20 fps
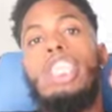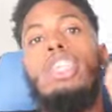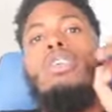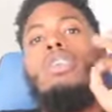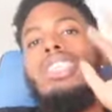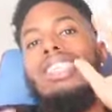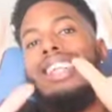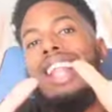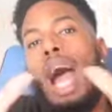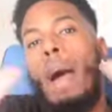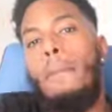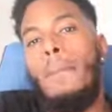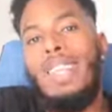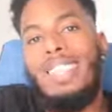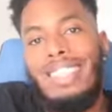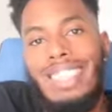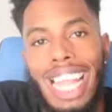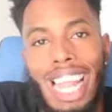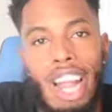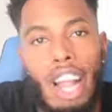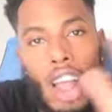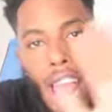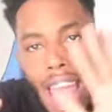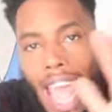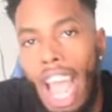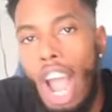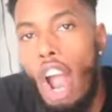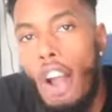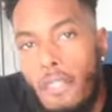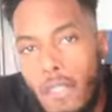You should not be staring
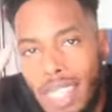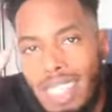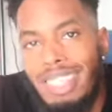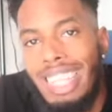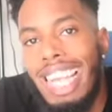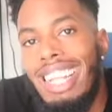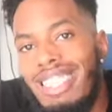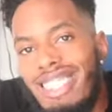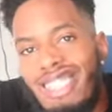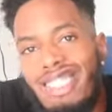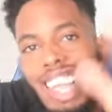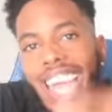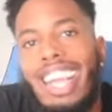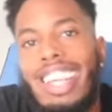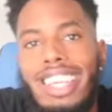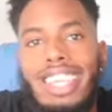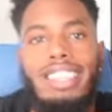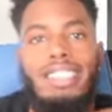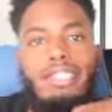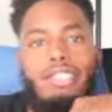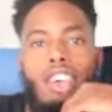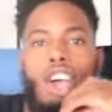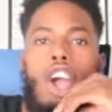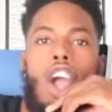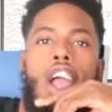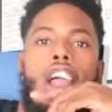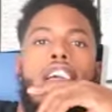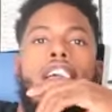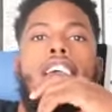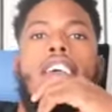at her for 10 seconds, all
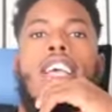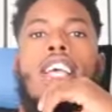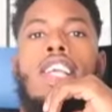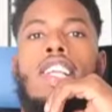right?